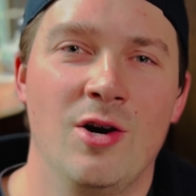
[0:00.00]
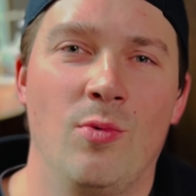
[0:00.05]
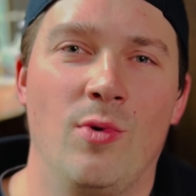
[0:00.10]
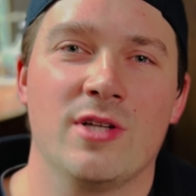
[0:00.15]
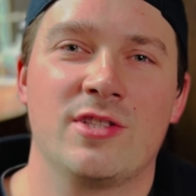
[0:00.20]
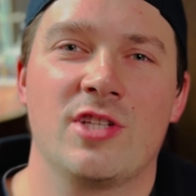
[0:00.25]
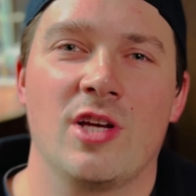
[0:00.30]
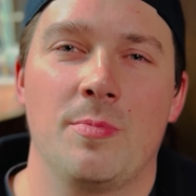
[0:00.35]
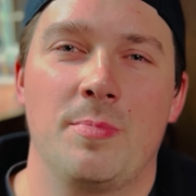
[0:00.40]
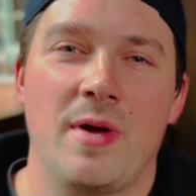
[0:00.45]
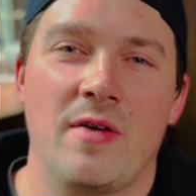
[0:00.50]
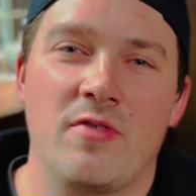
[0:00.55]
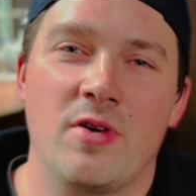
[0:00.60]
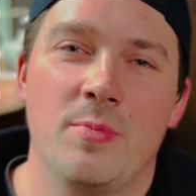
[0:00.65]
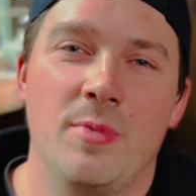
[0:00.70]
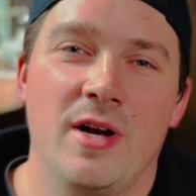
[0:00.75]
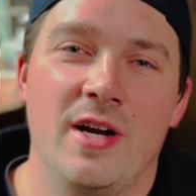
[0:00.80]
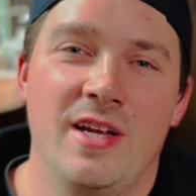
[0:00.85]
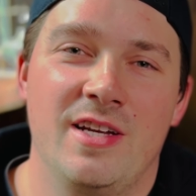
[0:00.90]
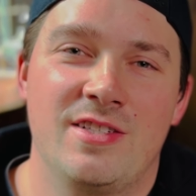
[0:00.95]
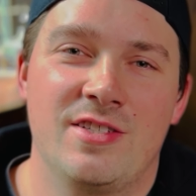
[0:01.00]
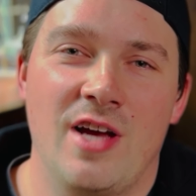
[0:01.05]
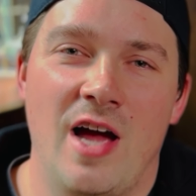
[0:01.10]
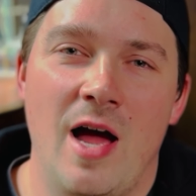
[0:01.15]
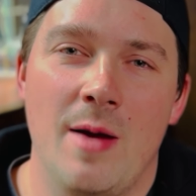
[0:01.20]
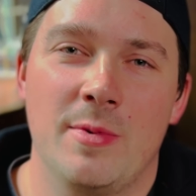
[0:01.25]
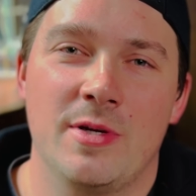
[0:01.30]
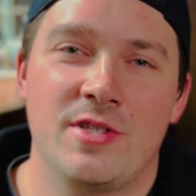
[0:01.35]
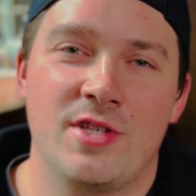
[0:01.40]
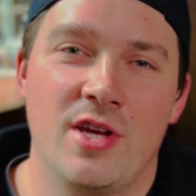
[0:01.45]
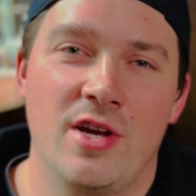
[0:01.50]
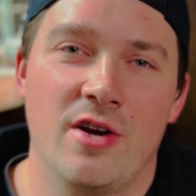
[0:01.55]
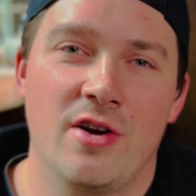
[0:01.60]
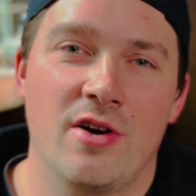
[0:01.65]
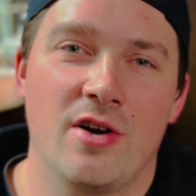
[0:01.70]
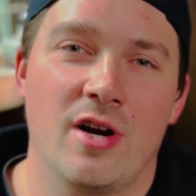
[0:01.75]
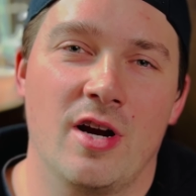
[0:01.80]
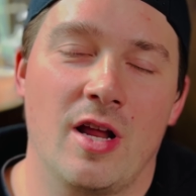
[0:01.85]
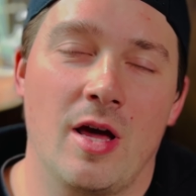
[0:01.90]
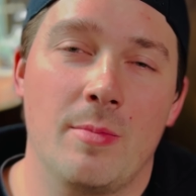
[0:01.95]
What's up, everybody? Thomas
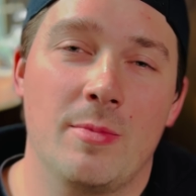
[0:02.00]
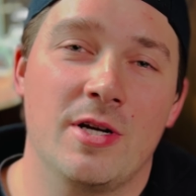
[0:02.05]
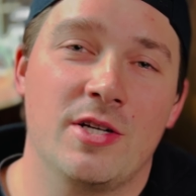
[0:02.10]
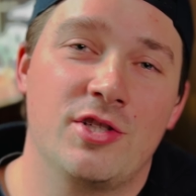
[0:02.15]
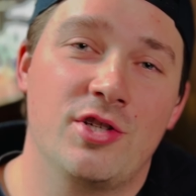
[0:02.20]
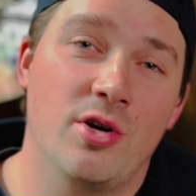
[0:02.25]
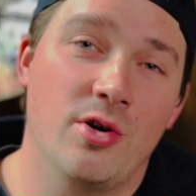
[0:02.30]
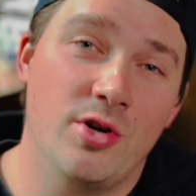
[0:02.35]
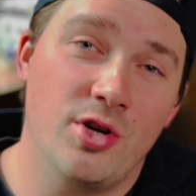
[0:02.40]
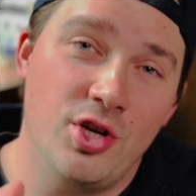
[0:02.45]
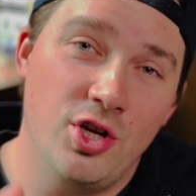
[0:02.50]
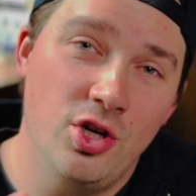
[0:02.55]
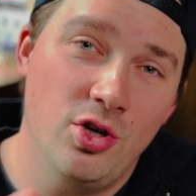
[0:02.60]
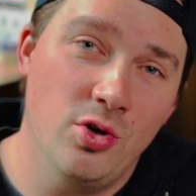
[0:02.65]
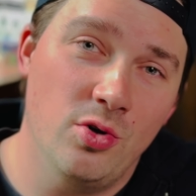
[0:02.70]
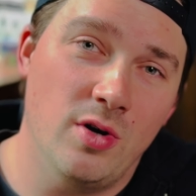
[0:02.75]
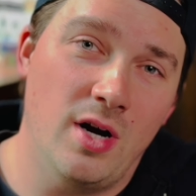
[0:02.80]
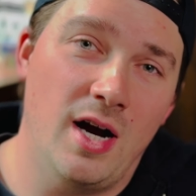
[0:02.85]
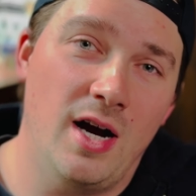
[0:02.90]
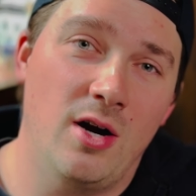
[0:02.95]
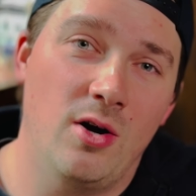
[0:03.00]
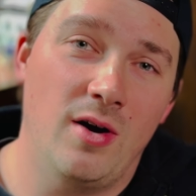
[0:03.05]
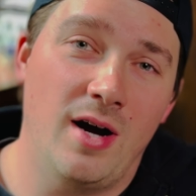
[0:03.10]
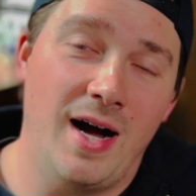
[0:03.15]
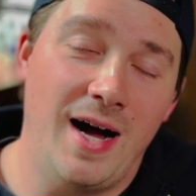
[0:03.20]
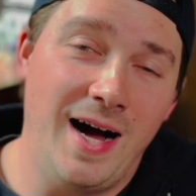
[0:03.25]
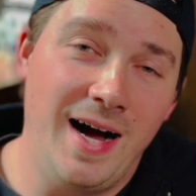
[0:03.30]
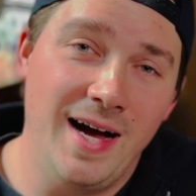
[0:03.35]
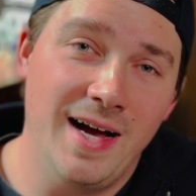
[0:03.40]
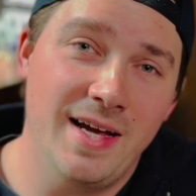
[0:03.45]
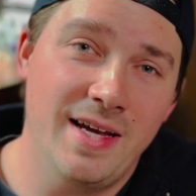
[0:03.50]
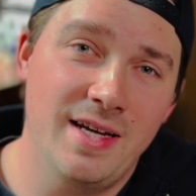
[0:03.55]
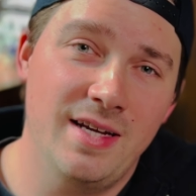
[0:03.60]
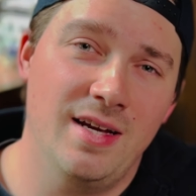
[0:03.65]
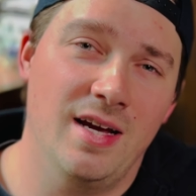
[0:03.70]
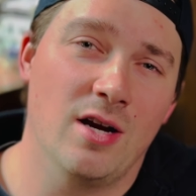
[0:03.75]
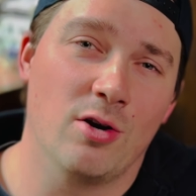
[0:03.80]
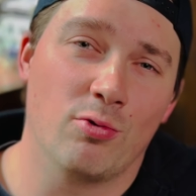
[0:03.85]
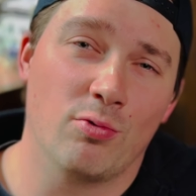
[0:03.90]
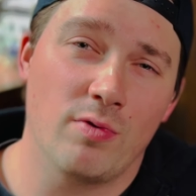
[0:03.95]
here, and I'm going to show you how
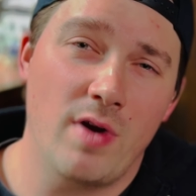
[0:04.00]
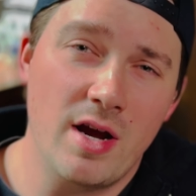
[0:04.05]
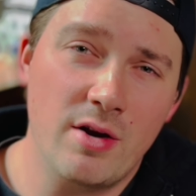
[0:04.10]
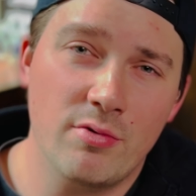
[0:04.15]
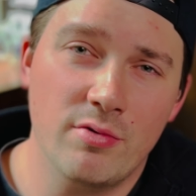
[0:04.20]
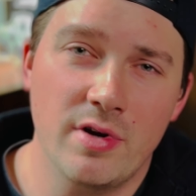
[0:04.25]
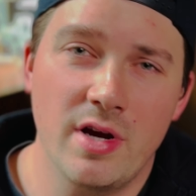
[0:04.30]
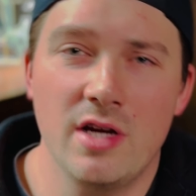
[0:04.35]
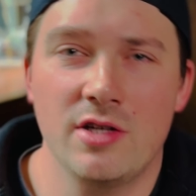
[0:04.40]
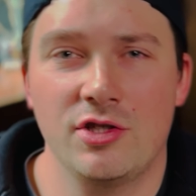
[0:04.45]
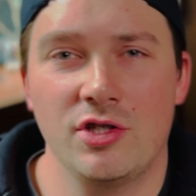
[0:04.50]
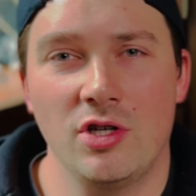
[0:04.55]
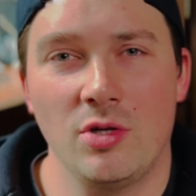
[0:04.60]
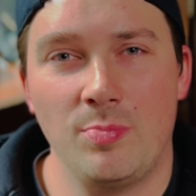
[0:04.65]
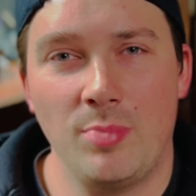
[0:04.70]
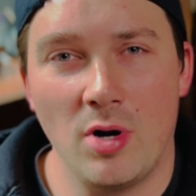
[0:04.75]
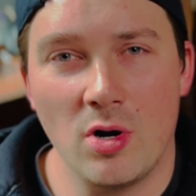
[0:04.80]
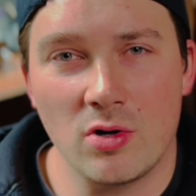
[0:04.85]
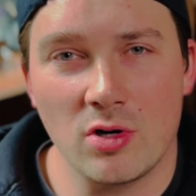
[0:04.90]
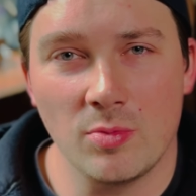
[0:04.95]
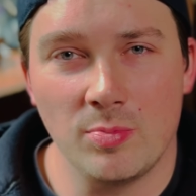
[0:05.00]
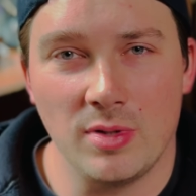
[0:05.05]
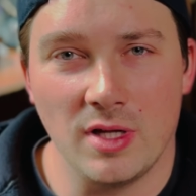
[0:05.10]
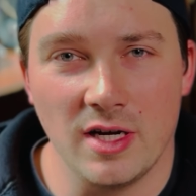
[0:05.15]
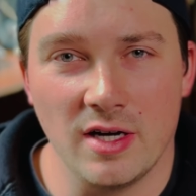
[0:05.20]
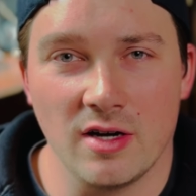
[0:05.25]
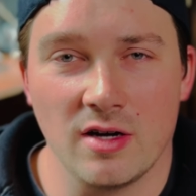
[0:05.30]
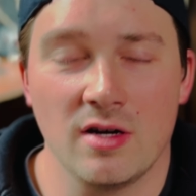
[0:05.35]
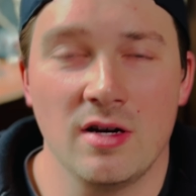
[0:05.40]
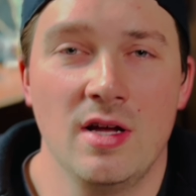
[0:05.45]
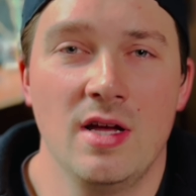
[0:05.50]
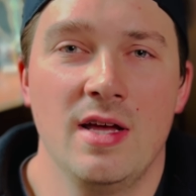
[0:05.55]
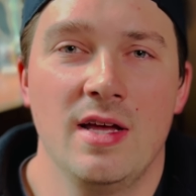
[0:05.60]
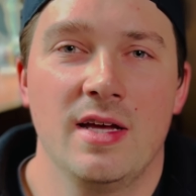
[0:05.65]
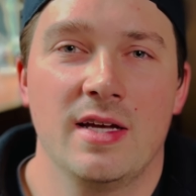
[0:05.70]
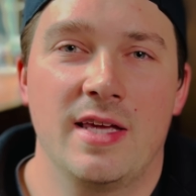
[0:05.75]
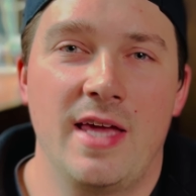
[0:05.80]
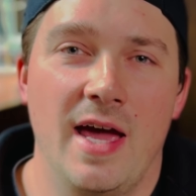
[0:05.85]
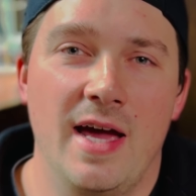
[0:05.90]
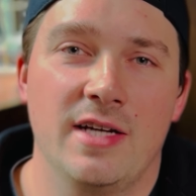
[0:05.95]
I, a recreational poker player,
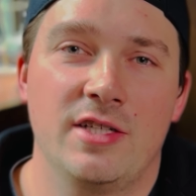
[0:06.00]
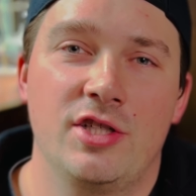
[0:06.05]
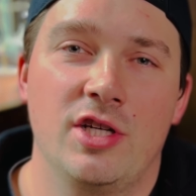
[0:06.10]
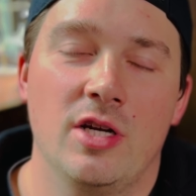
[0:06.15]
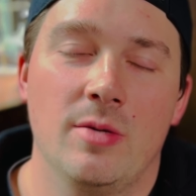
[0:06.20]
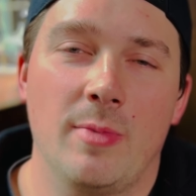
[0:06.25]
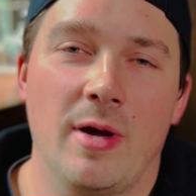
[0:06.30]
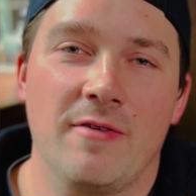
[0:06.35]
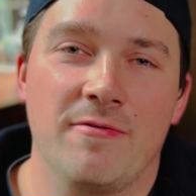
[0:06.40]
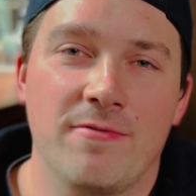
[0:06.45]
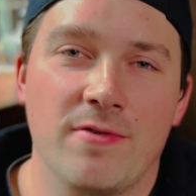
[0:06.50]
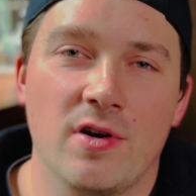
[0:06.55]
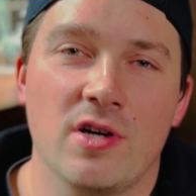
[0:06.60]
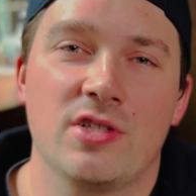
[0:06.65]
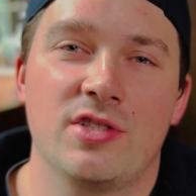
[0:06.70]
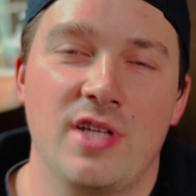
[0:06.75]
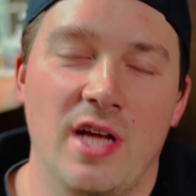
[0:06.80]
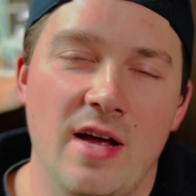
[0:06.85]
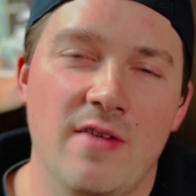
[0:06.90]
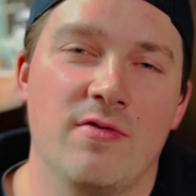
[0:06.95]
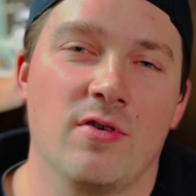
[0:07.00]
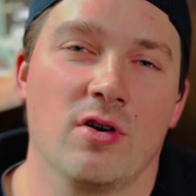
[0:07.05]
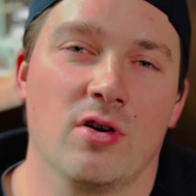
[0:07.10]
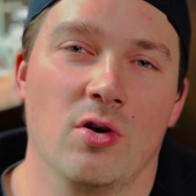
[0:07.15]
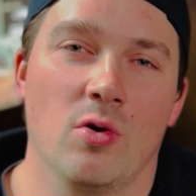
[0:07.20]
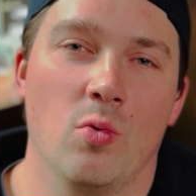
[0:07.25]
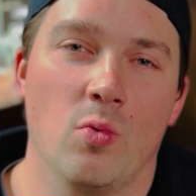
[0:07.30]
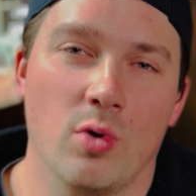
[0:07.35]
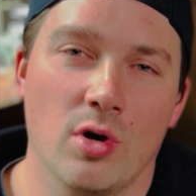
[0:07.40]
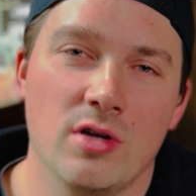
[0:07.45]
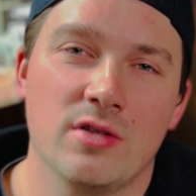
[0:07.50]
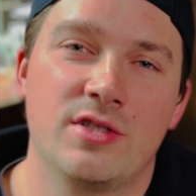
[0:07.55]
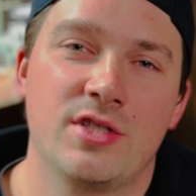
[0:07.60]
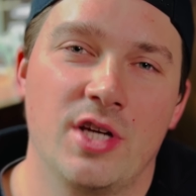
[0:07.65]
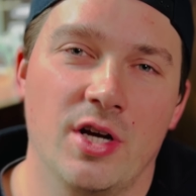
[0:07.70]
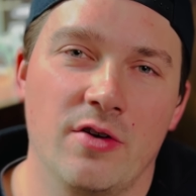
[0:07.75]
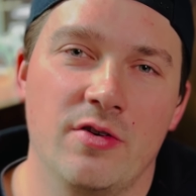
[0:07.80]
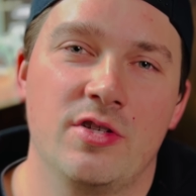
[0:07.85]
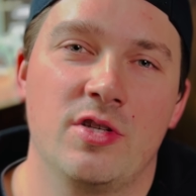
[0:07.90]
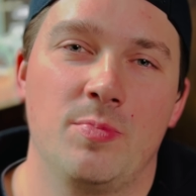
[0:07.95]
cashed in my first ever World
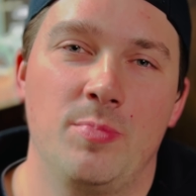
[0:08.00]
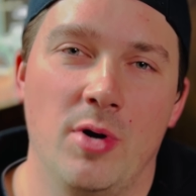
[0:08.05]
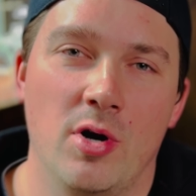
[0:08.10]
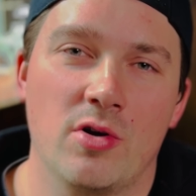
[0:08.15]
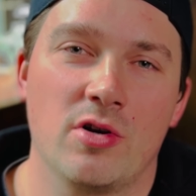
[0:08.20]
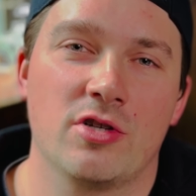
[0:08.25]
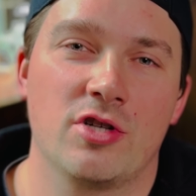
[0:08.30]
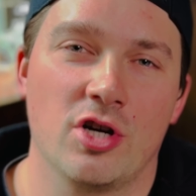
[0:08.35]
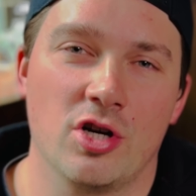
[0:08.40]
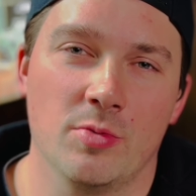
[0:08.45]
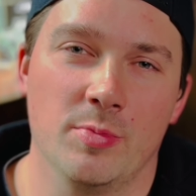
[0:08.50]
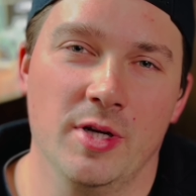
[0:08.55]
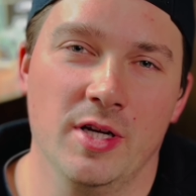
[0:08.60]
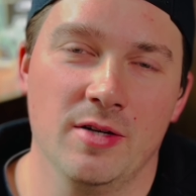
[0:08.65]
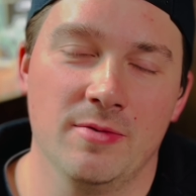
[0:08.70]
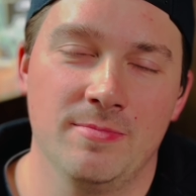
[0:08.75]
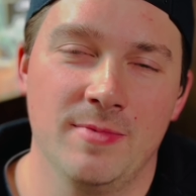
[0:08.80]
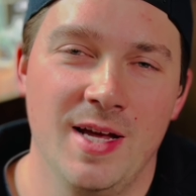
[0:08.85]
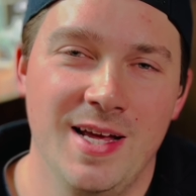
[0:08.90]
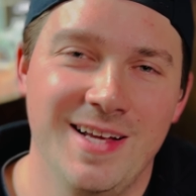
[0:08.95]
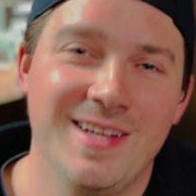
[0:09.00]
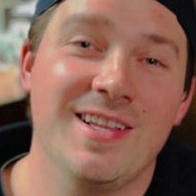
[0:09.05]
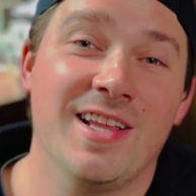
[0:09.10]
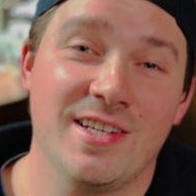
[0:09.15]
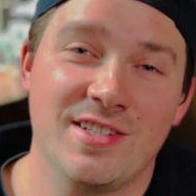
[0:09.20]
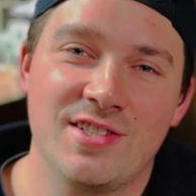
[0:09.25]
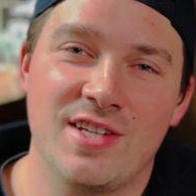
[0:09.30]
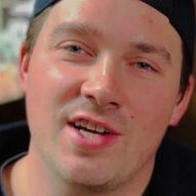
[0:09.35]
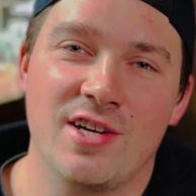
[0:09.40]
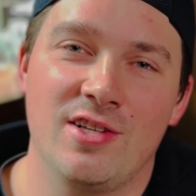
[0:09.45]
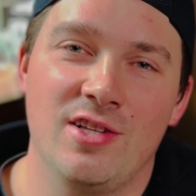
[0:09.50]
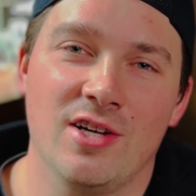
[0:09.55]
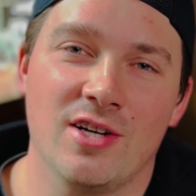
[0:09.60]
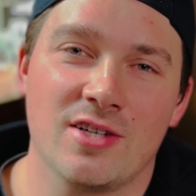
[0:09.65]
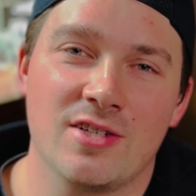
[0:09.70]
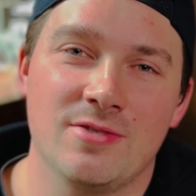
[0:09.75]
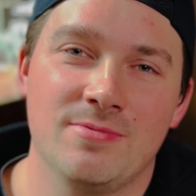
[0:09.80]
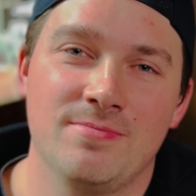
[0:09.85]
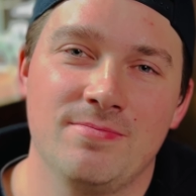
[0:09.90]
Series of Poker tournament. Let's take a look.